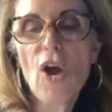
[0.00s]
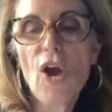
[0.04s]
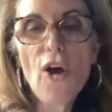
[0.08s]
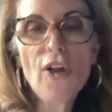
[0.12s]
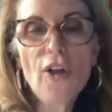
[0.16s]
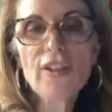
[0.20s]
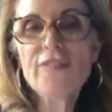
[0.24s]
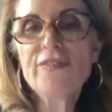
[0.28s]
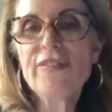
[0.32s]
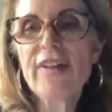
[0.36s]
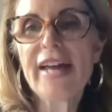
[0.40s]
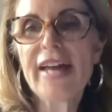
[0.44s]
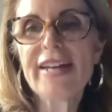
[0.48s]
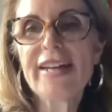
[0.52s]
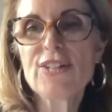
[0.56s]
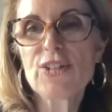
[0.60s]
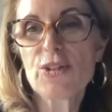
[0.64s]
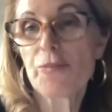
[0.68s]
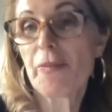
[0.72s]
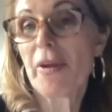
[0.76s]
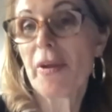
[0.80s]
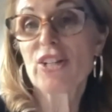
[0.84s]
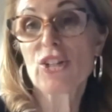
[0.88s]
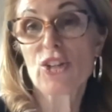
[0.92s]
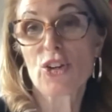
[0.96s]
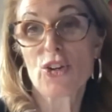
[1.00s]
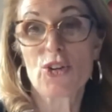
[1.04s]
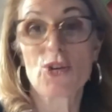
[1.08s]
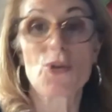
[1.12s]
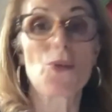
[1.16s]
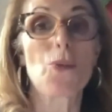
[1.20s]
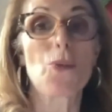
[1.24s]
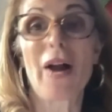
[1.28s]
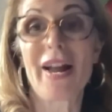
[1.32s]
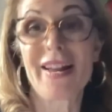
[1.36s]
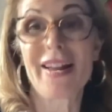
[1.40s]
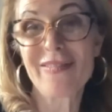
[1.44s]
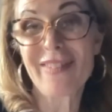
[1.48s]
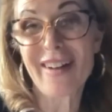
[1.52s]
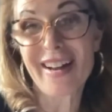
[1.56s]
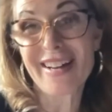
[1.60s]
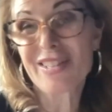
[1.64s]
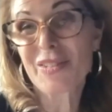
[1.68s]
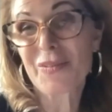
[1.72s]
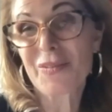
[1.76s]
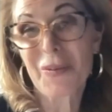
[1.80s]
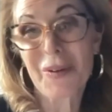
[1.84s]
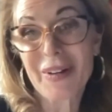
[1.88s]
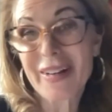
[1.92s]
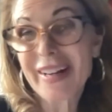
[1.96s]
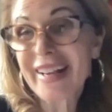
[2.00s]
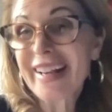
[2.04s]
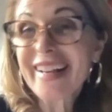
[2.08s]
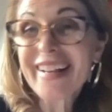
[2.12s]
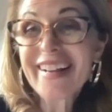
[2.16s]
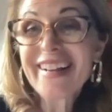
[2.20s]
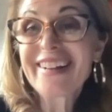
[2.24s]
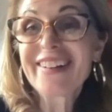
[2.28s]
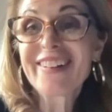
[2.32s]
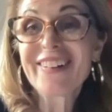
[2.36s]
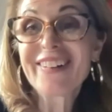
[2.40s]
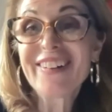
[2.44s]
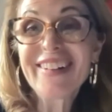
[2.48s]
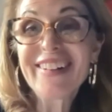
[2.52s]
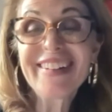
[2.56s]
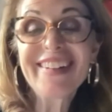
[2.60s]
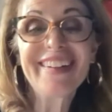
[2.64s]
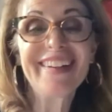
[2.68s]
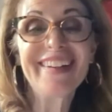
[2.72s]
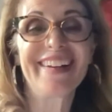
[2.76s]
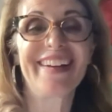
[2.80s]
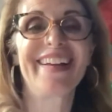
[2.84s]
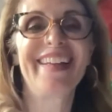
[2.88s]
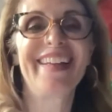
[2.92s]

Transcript: all of that is you make sure your Wi-Fi is working good.